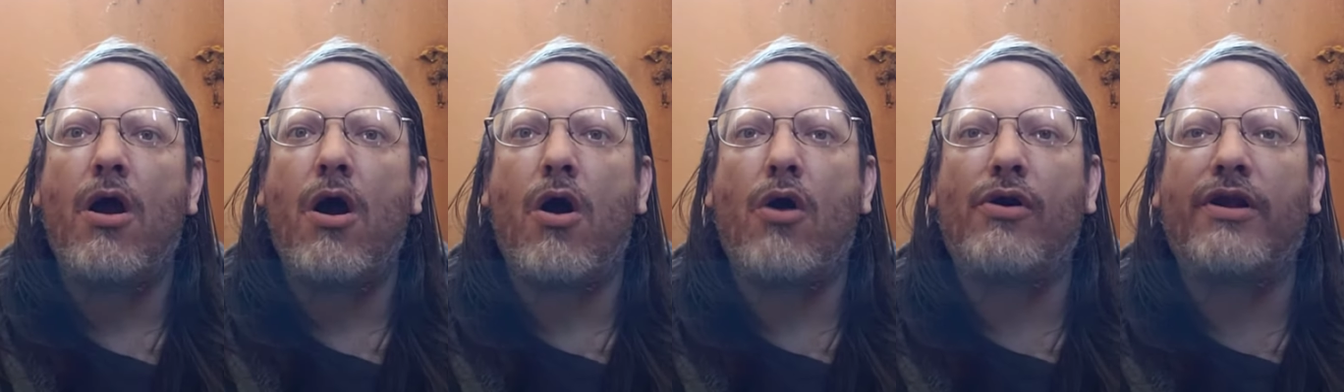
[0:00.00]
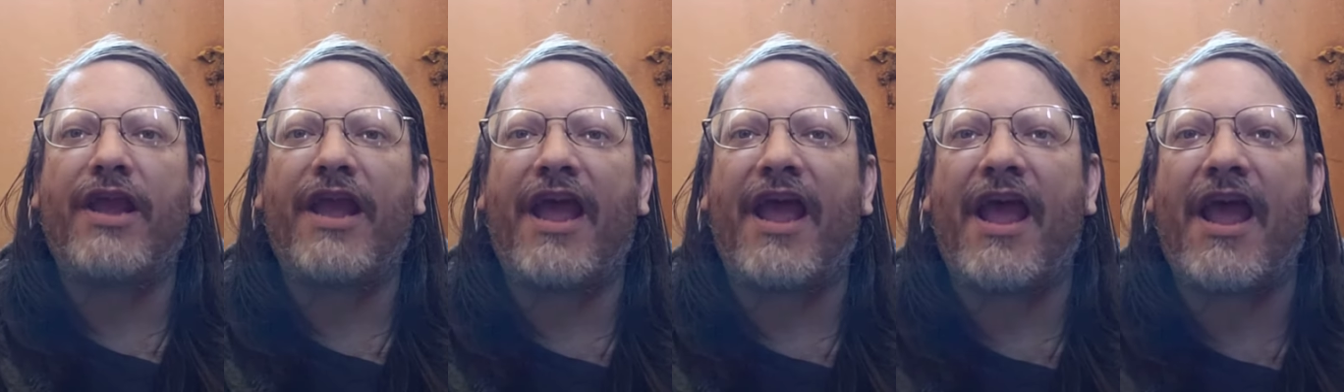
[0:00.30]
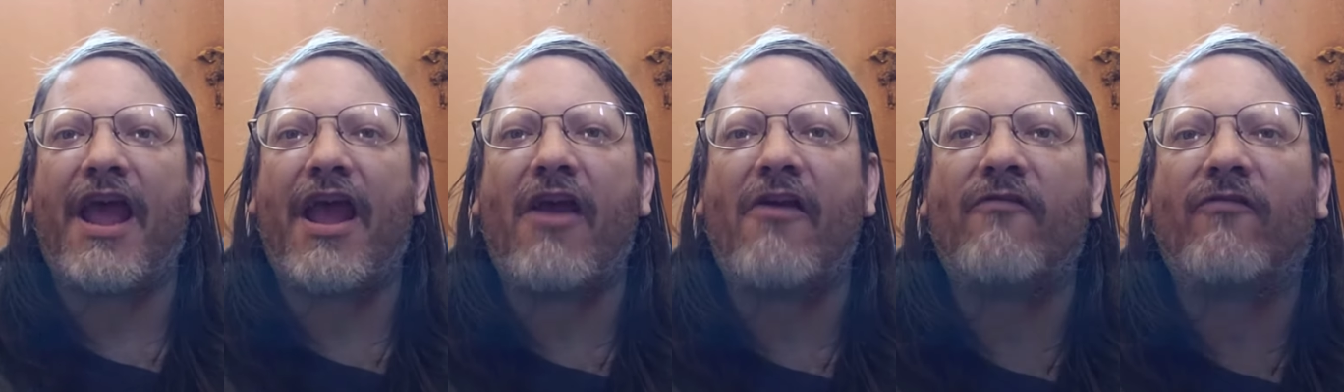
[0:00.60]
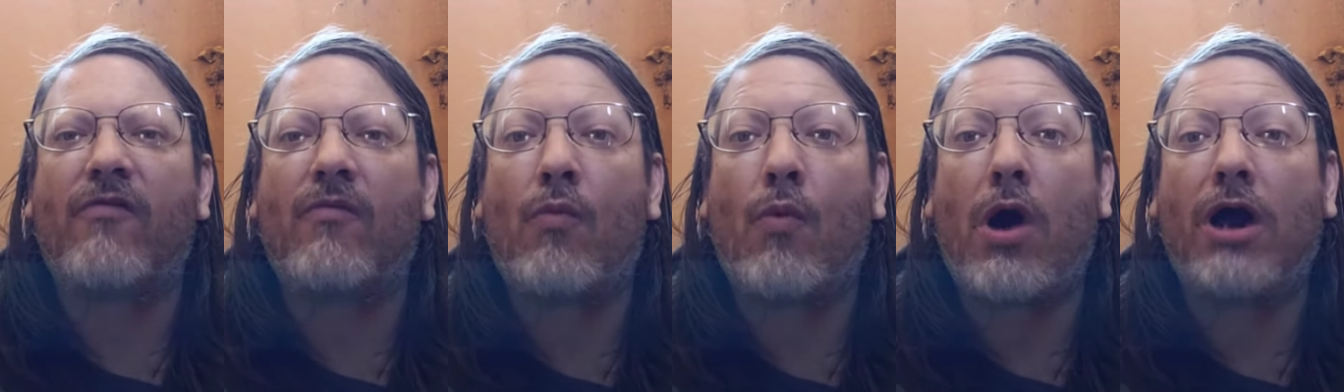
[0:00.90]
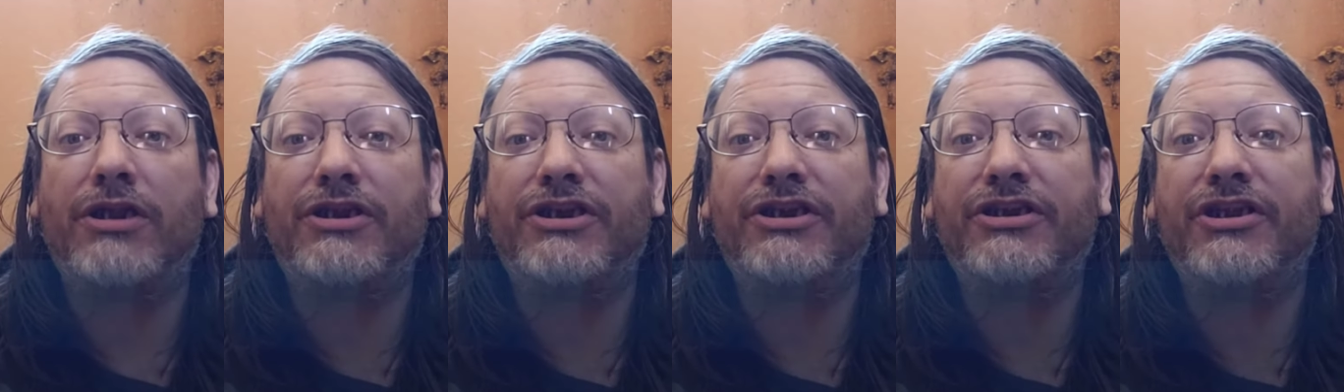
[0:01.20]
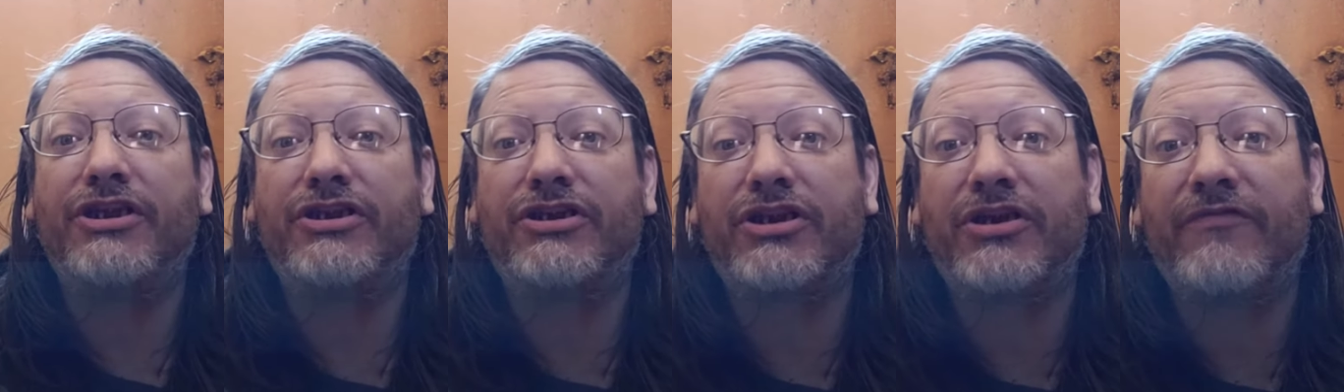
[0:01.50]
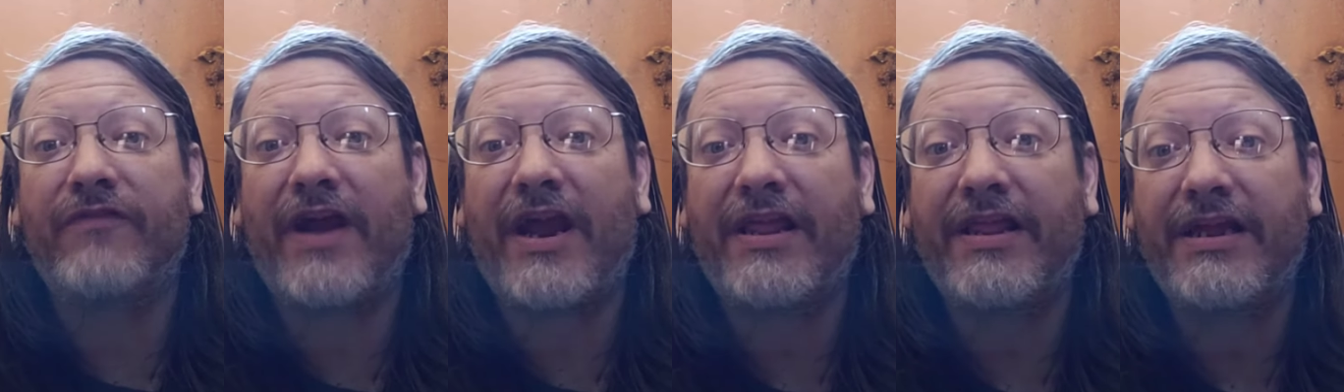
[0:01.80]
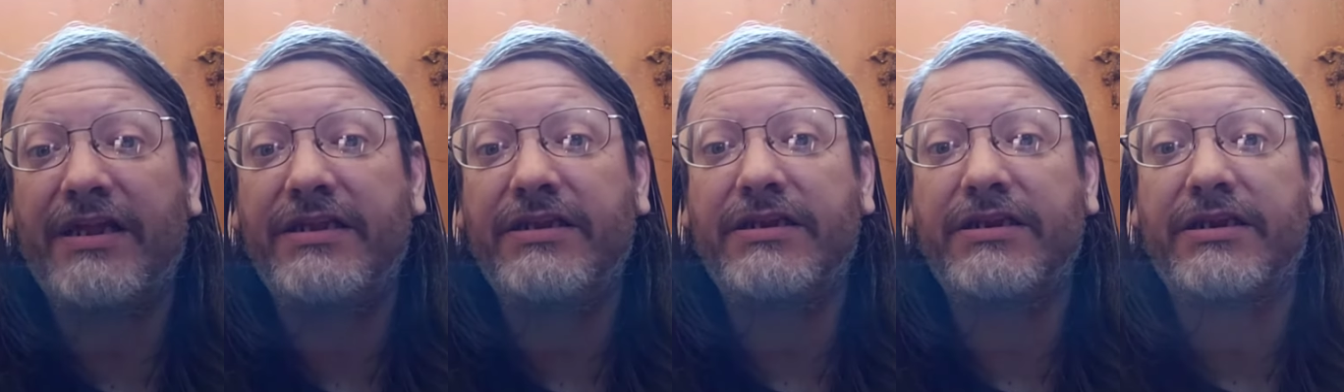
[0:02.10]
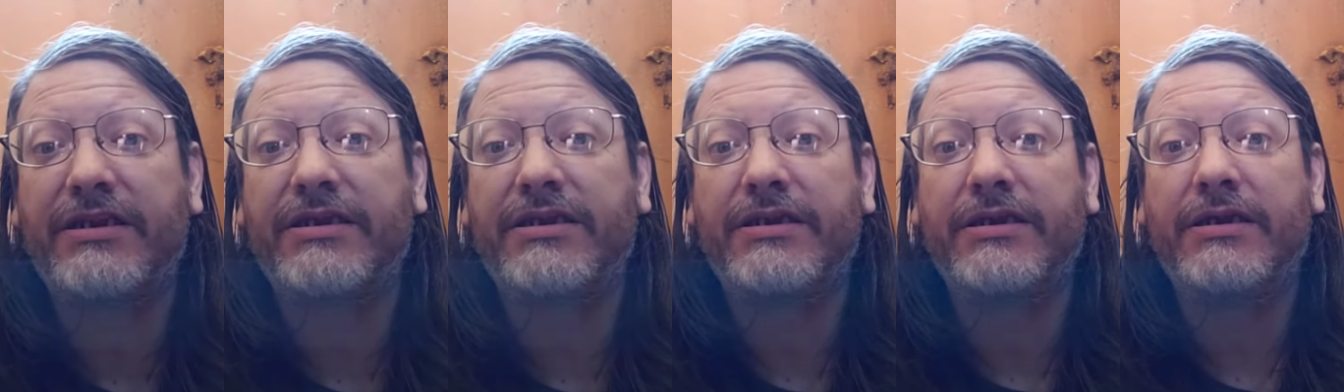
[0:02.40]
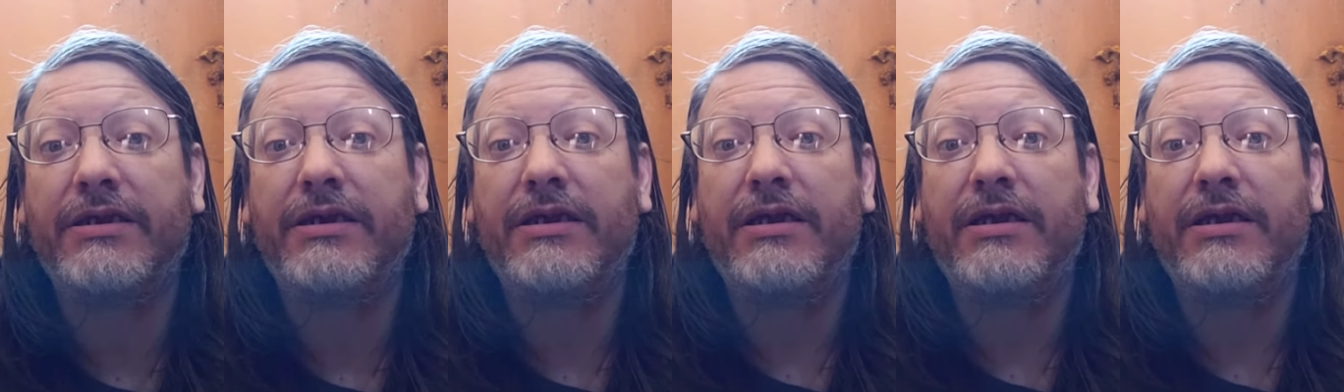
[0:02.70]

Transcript: Okay, from watching the surveillance,